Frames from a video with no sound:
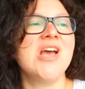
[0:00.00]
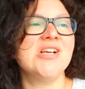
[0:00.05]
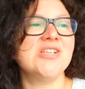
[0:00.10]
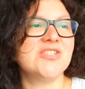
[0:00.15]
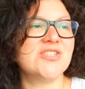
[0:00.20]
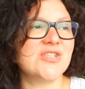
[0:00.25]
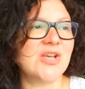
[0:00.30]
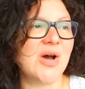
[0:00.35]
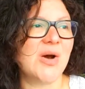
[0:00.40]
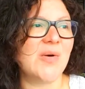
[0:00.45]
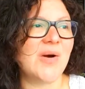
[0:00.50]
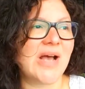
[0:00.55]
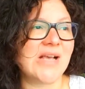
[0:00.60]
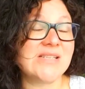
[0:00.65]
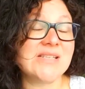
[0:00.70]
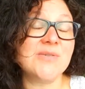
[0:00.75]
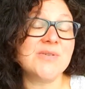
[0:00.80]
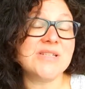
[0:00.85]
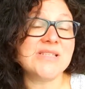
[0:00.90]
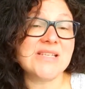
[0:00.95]
So
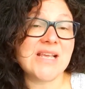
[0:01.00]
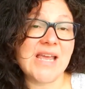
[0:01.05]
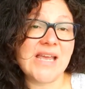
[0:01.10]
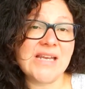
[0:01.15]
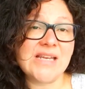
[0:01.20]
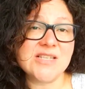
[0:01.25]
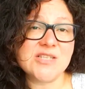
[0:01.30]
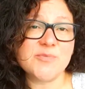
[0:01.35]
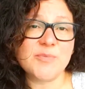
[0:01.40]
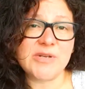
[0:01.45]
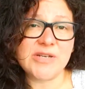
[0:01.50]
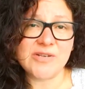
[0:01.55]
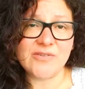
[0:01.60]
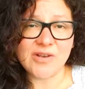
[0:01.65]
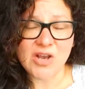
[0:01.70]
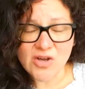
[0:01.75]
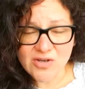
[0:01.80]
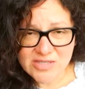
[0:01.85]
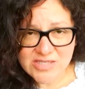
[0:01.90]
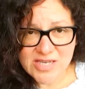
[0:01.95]
as I was saying, it's been a
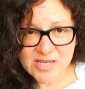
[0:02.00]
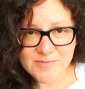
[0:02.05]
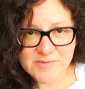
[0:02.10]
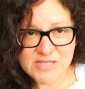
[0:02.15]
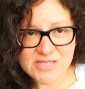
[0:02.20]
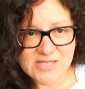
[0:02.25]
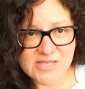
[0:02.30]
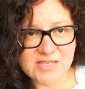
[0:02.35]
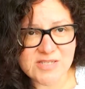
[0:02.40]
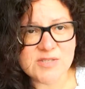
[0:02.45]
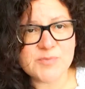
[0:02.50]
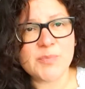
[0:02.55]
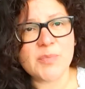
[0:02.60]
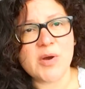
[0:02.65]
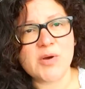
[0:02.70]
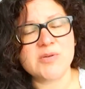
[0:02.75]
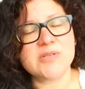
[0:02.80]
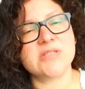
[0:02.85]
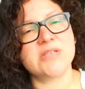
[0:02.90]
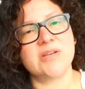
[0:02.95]
long time since I've
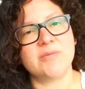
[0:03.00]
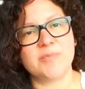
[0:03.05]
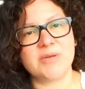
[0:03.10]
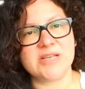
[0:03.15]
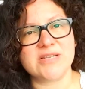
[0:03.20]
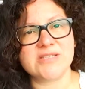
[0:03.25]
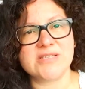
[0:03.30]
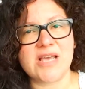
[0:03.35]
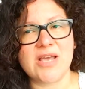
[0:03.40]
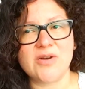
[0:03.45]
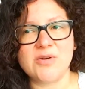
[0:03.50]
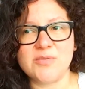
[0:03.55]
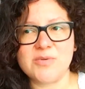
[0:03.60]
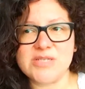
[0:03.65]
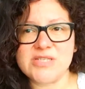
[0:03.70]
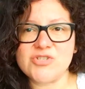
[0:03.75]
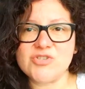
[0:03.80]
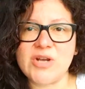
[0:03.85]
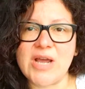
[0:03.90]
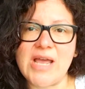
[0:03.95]
posted because I
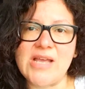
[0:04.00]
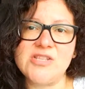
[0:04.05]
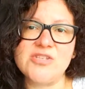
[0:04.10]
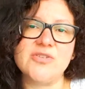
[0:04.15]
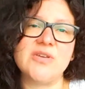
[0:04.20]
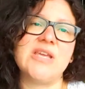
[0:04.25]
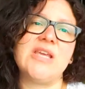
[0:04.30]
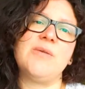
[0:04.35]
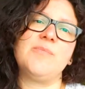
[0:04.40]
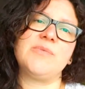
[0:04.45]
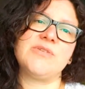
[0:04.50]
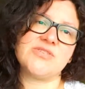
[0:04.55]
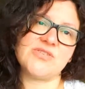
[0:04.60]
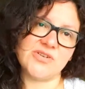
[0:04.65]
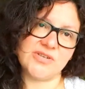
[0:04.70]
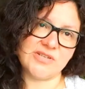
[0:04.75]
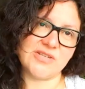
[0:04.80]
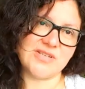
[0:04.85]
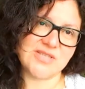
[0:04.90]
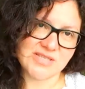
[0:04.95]
always try to keep a
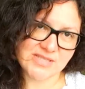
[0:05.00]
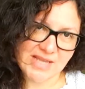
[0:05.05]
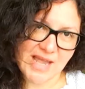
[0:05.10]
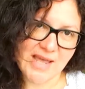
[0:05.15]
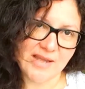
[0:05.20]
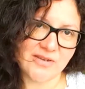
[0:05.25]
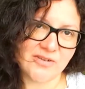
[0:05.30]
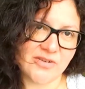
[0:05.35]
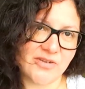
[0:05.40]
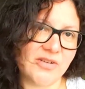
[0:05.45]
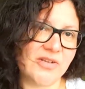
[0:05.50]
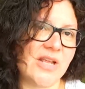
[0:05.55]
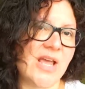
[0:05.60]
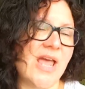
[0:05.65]
certain standard